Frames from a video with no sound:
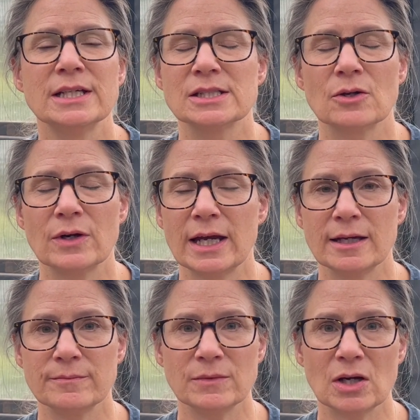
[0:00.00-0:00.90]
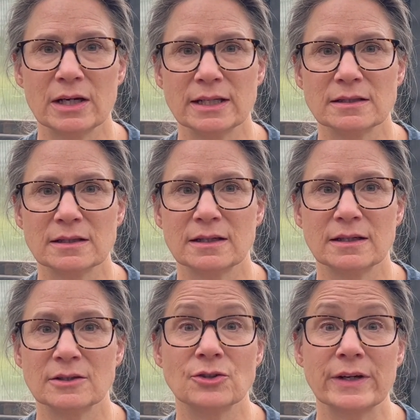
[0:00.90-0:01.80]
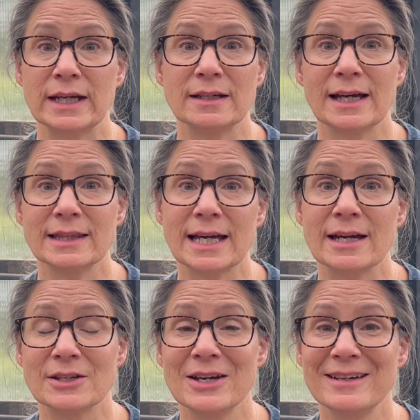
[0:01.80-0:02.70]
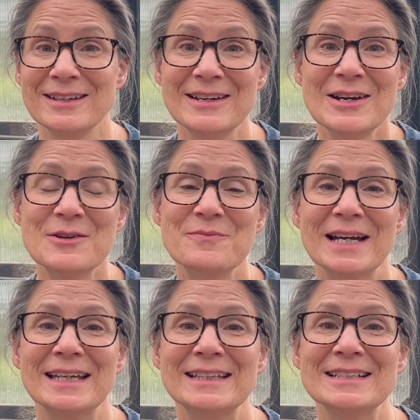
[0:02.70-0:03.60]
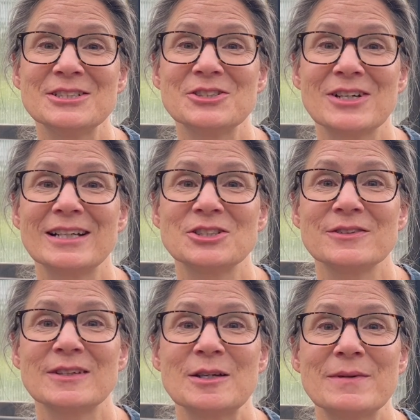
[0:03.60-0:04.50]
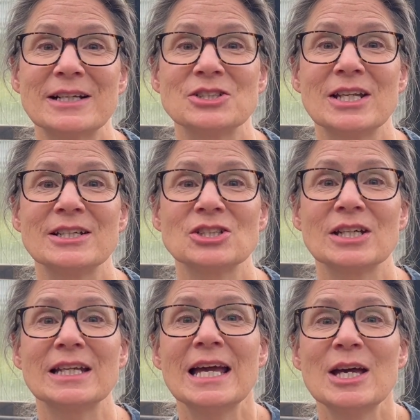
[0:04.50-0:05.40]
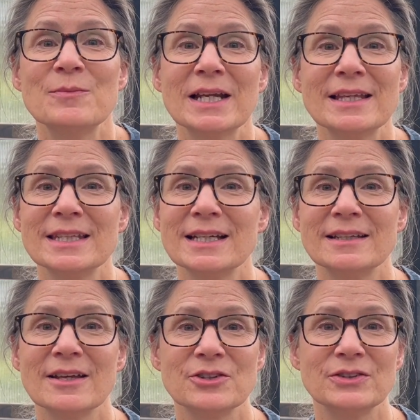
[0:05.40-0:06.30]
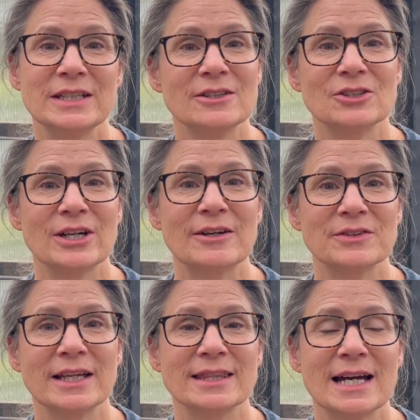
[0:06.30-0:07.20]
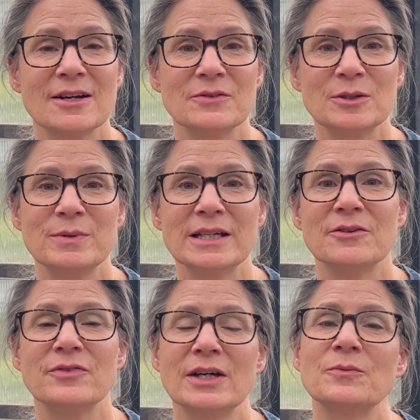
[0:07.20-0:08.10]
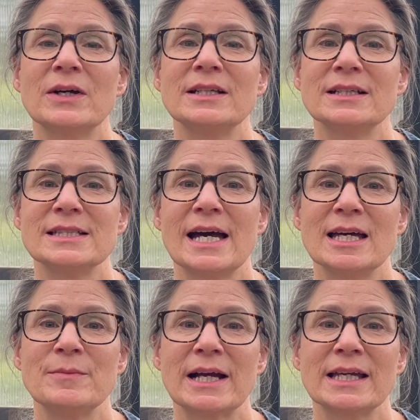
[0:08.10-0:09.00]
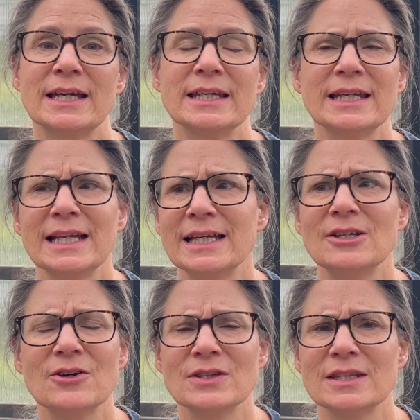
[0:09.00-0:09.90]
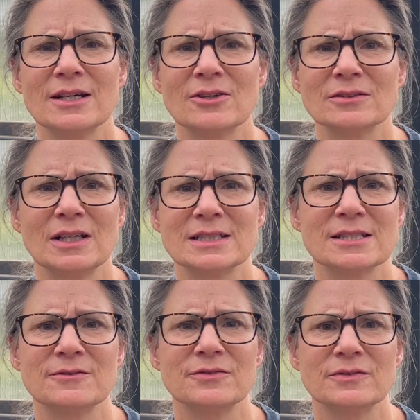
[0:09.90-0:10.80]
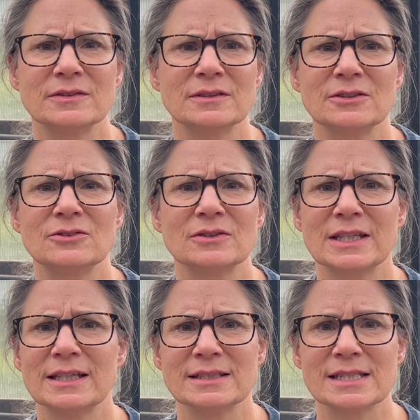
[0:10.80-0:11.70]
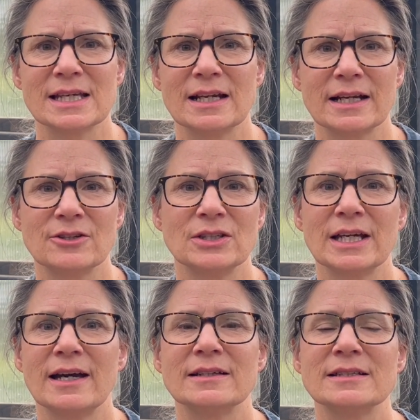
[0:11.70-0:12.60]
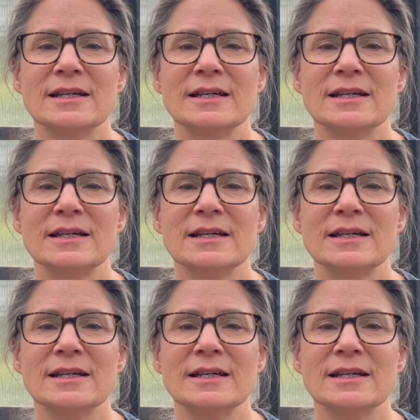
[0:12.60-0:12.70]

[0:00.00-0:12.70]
So I am not great at that by any stretch of the imagination. But I think another needlecraft like that would be a fun one to add back in. And I know that there are lots of little kits that I could get